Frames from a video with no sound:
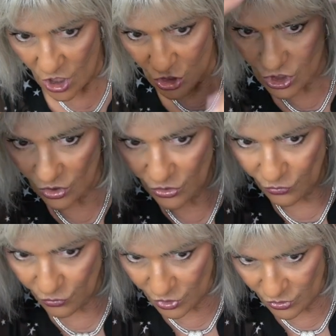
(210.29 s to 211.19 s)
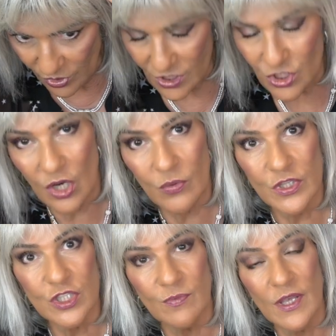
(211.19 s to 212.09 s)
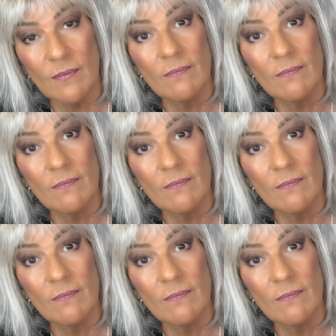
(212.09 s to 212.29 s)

So the root is going to be